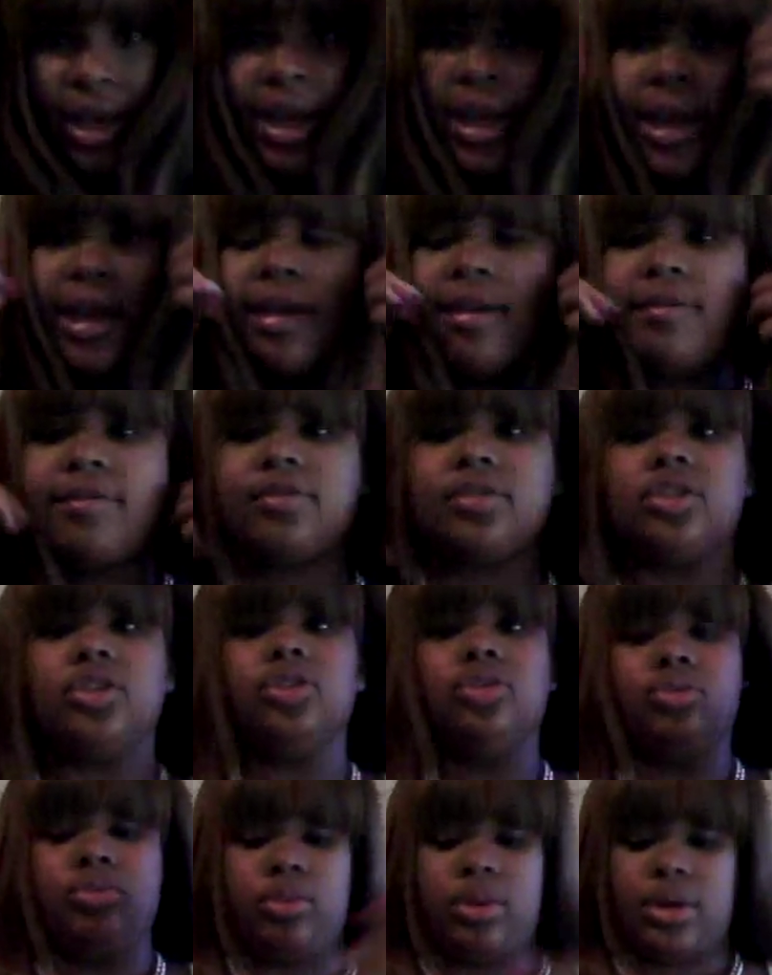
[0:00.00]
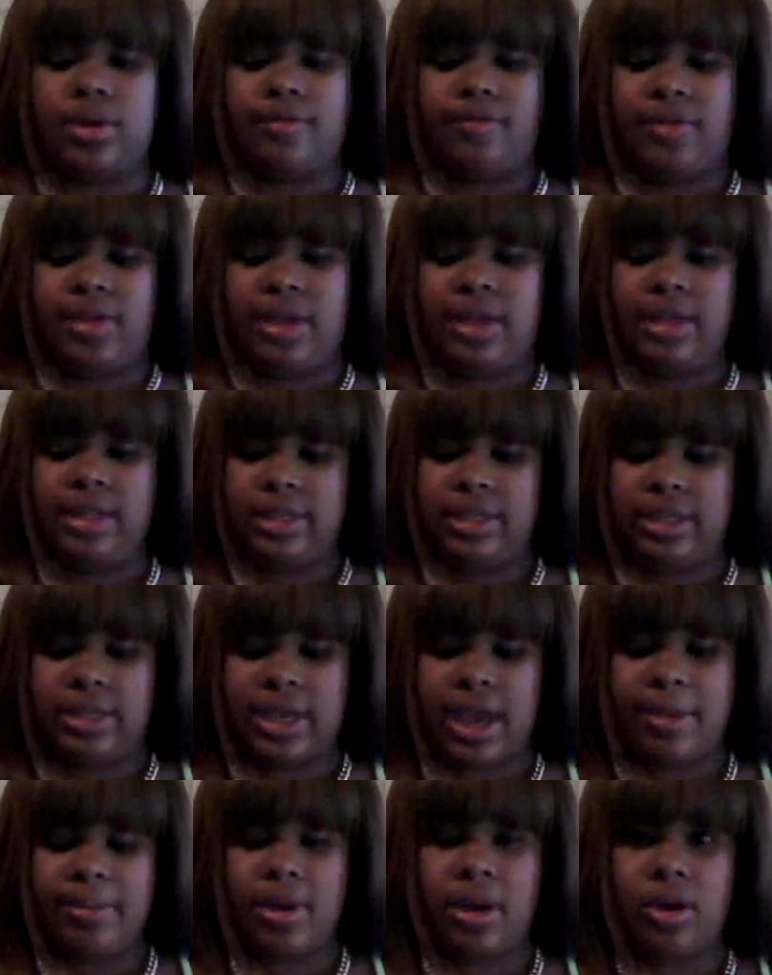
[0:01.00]
I have two of these
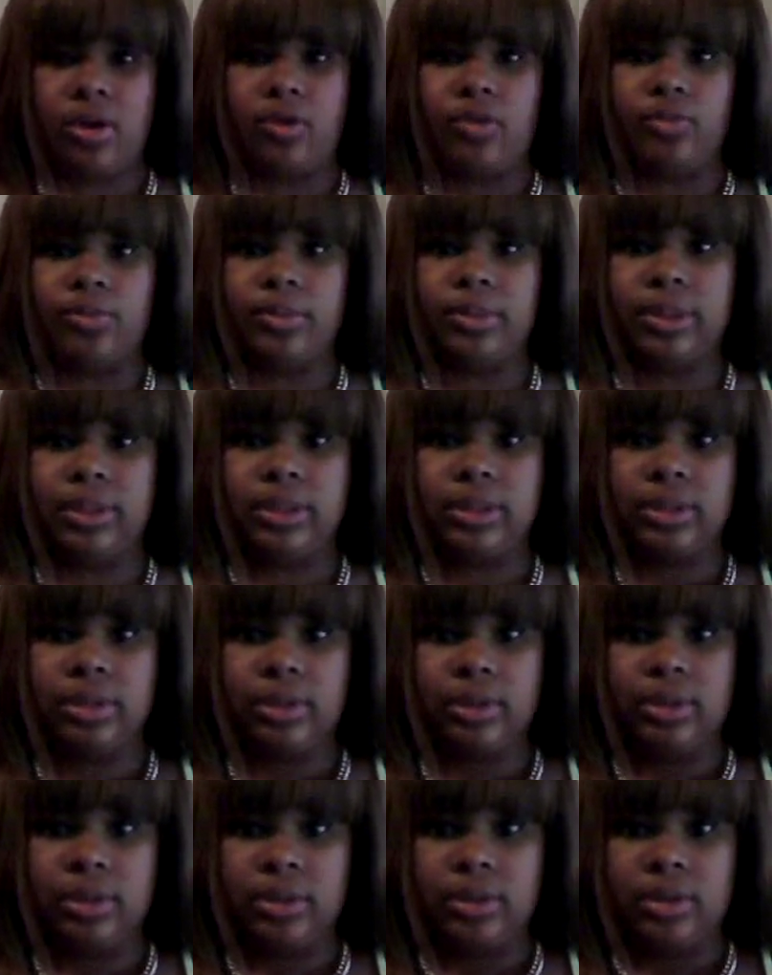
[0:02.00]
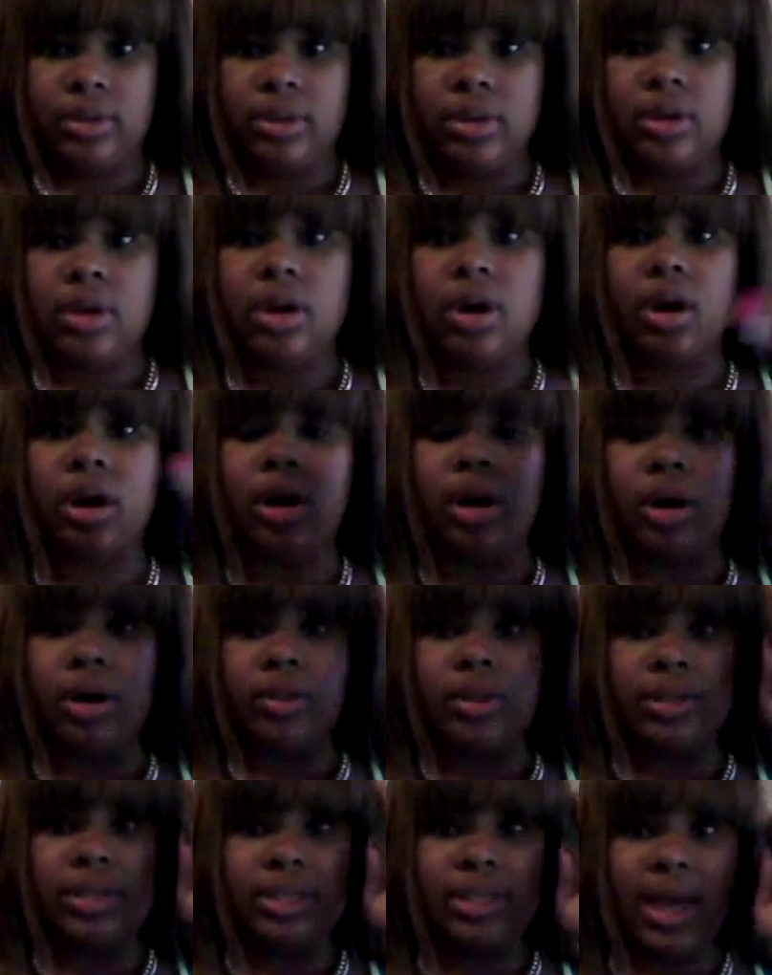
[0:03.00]
type combs
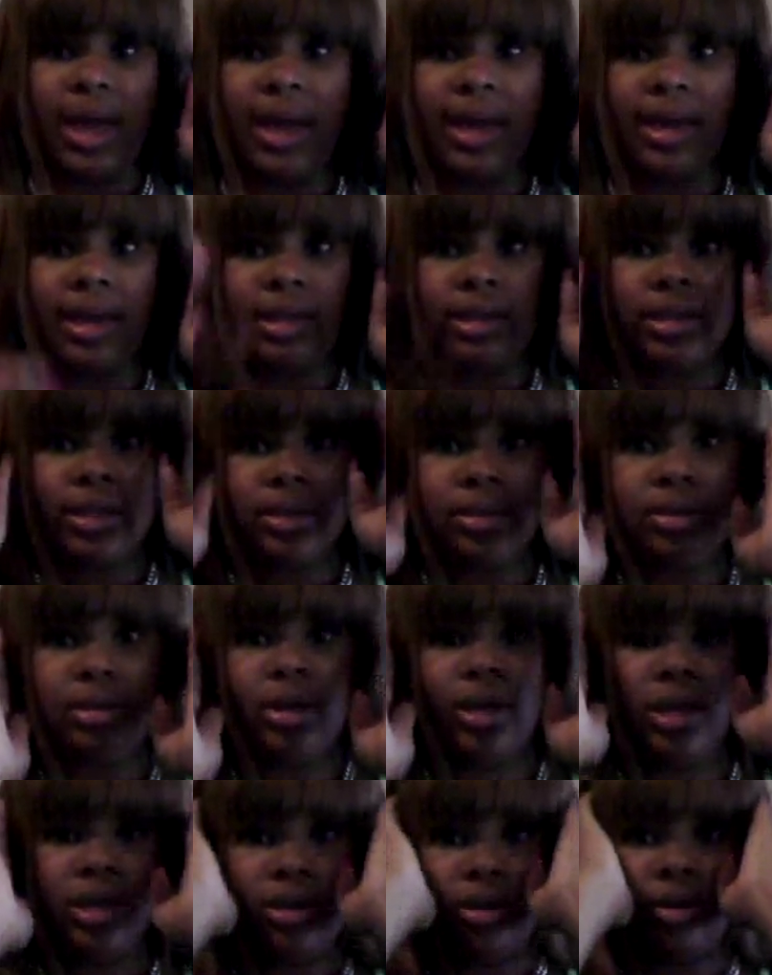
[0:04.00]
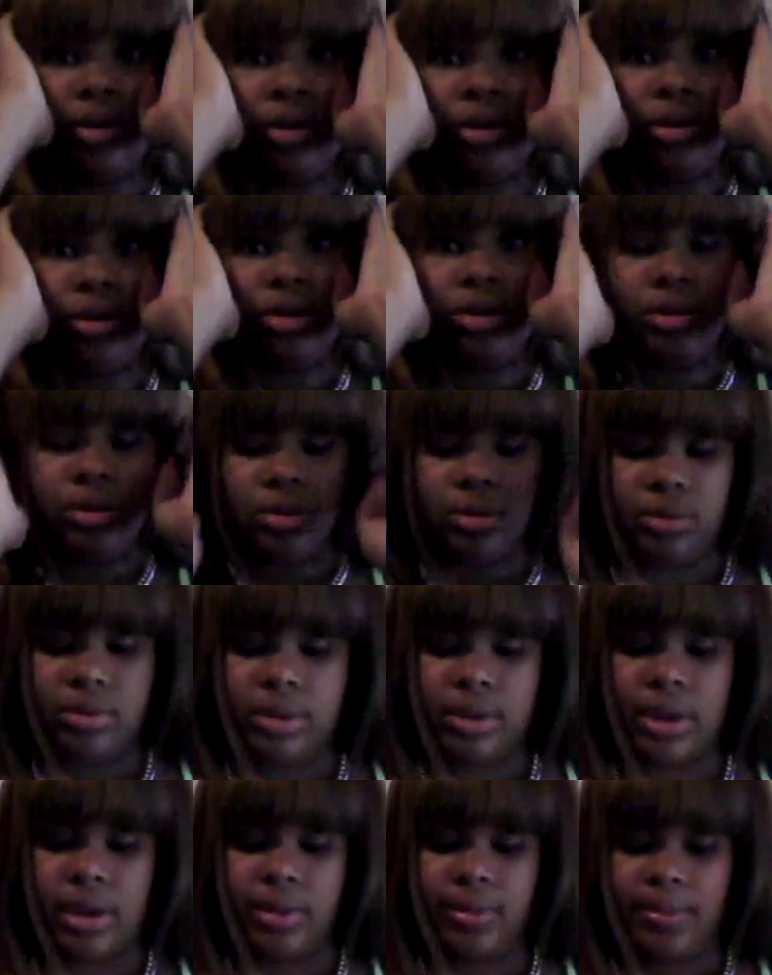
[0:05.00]
on the sides here,
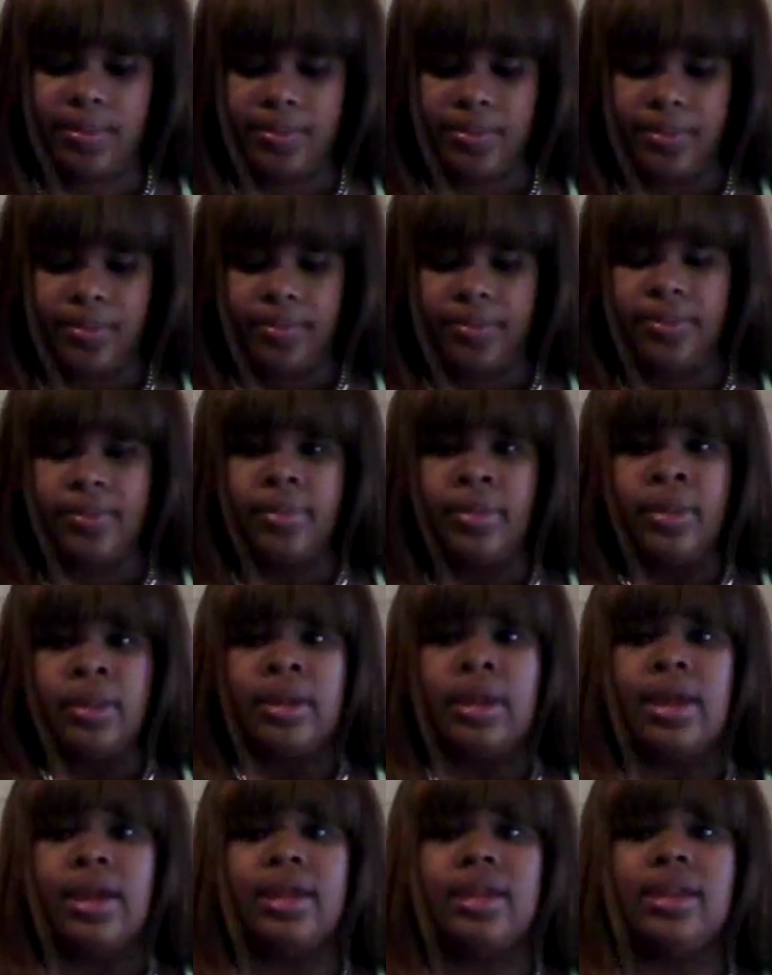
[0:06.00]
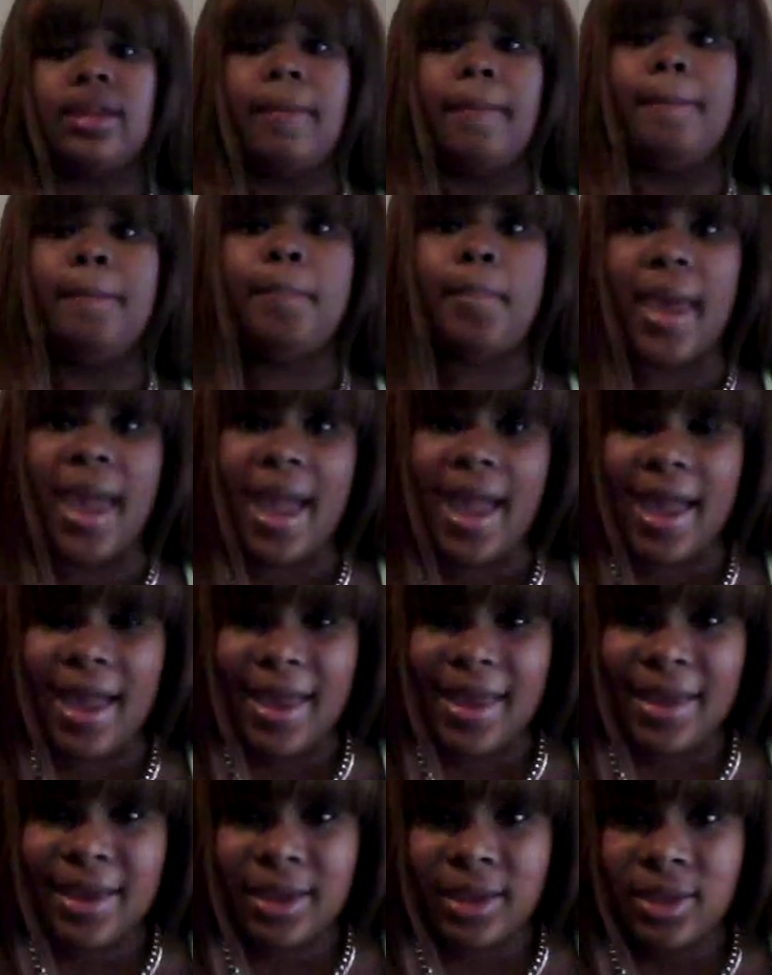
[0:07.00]
okay? And in the
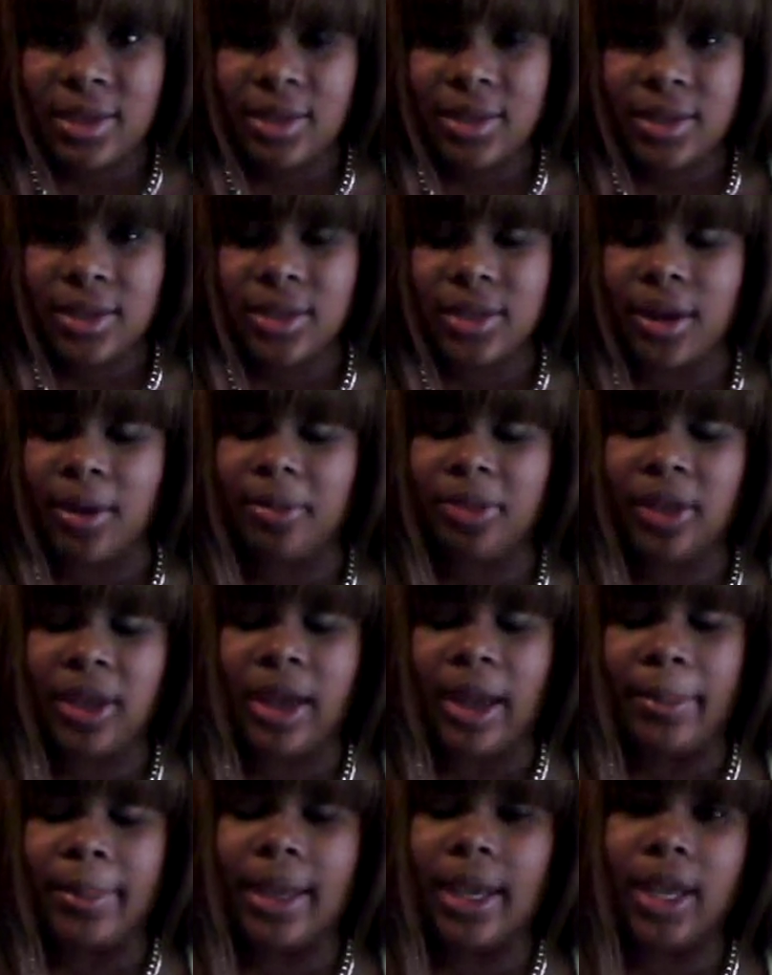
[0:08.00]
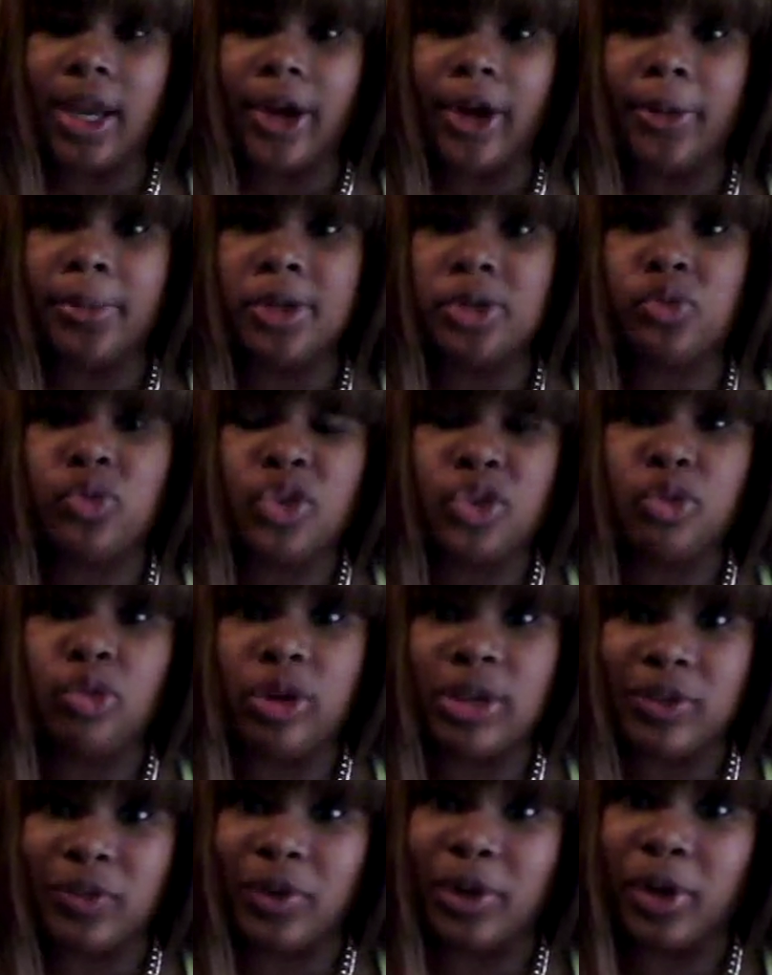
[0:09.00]
back, don't think I'm ghetto, I'm just
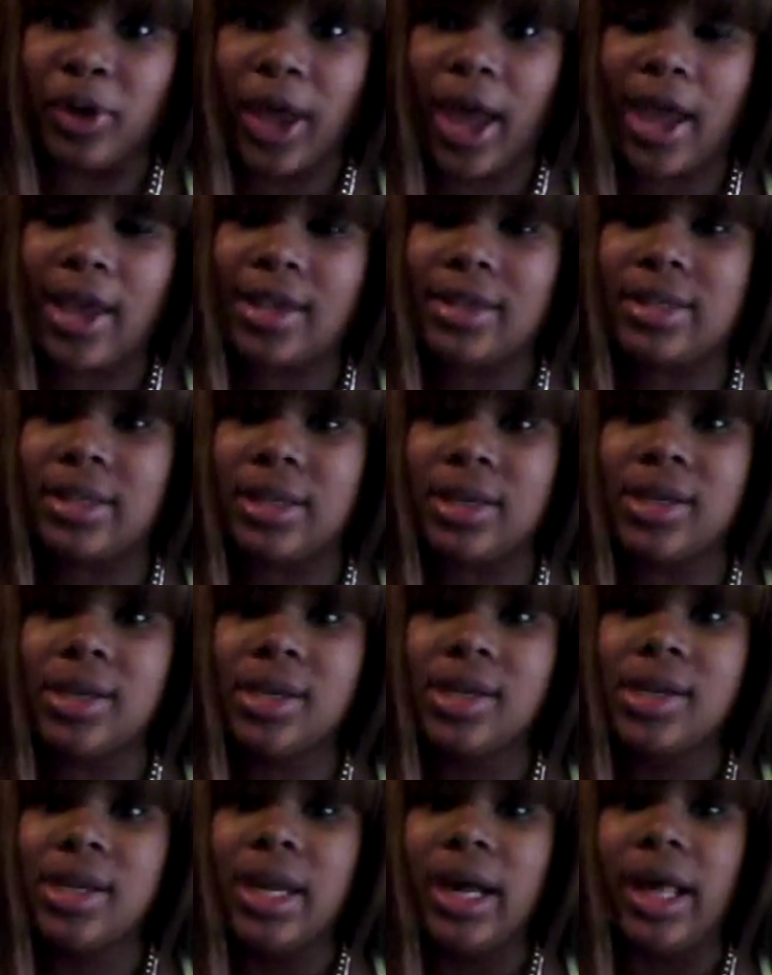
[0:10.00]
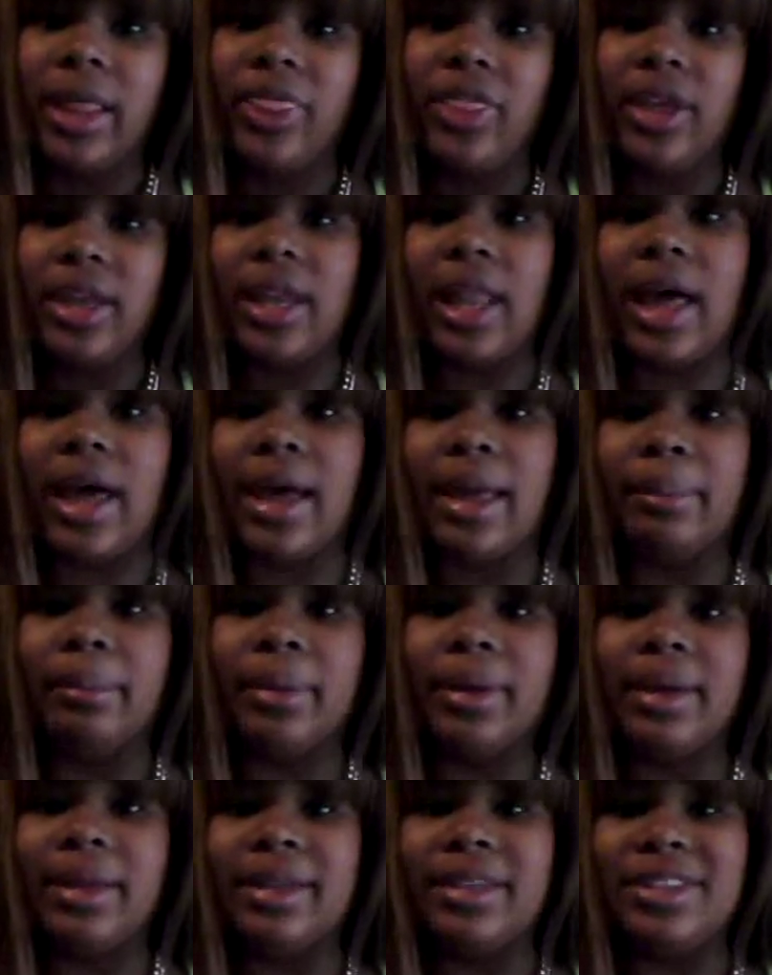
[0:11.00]
resourceful, okay? It's a thin line,
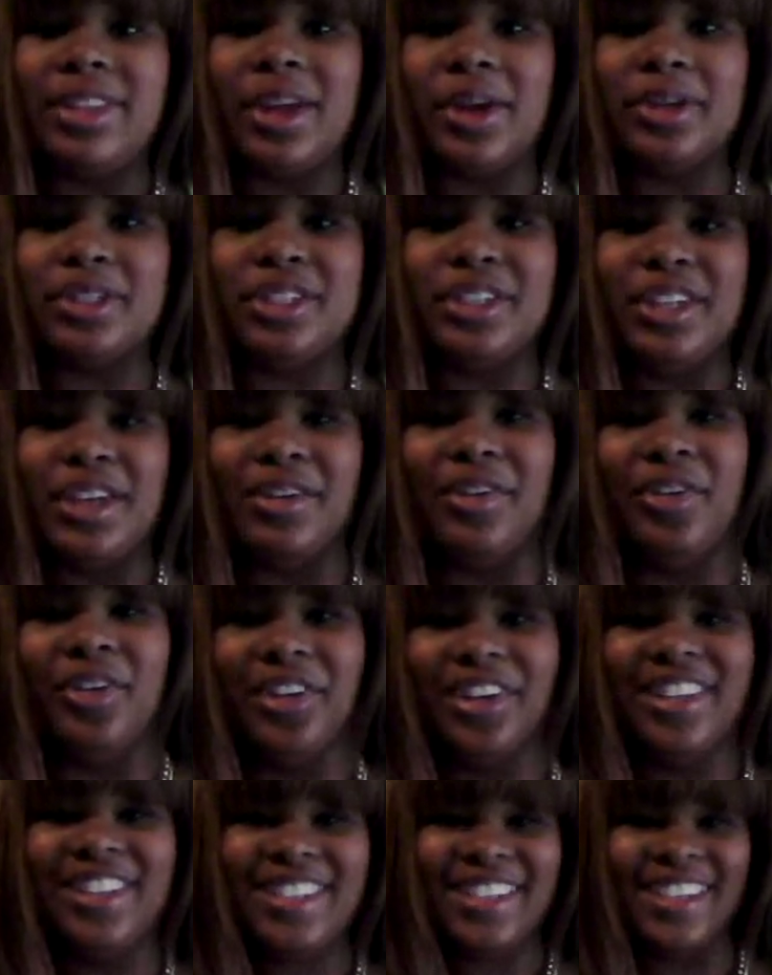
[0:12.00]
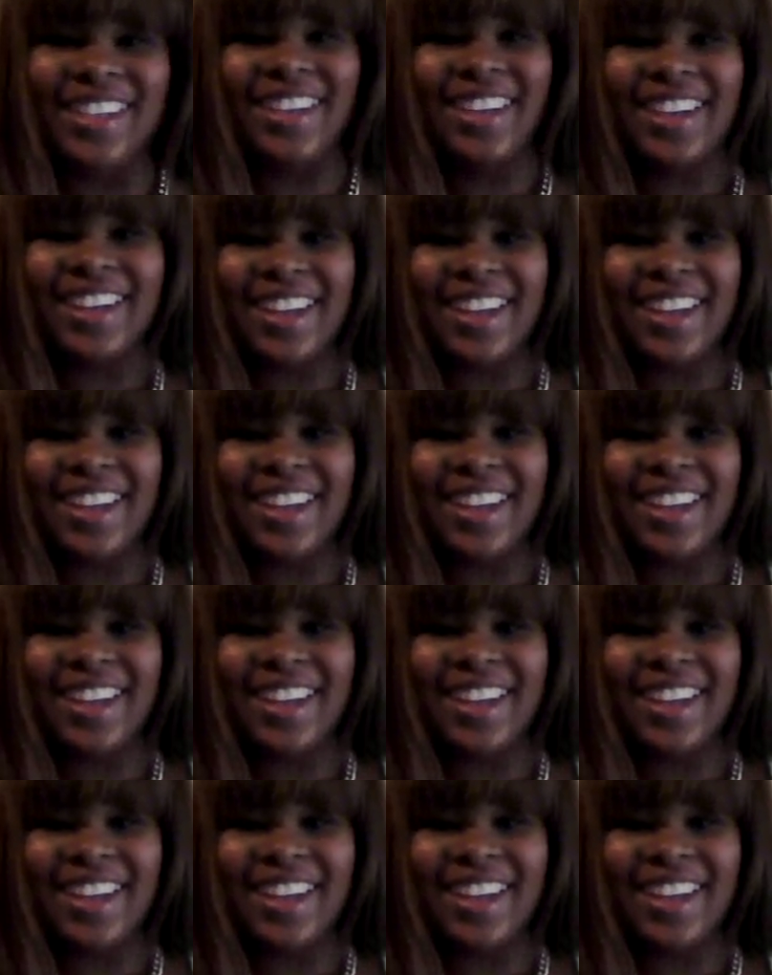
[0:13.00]
but there's a difference.